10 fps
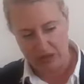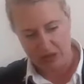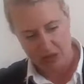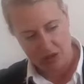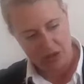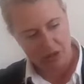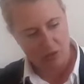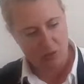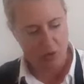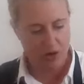It's
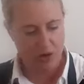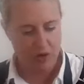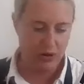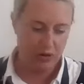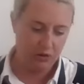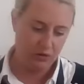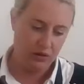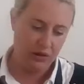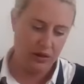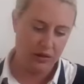cutting quite well.
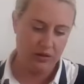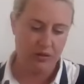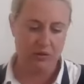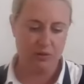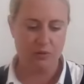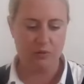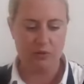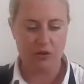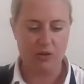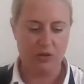It has
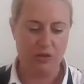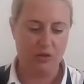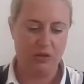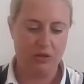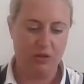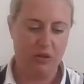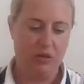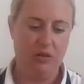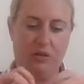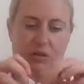just
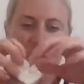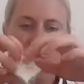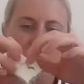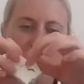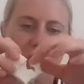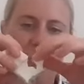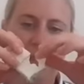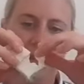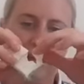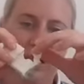come apart a bit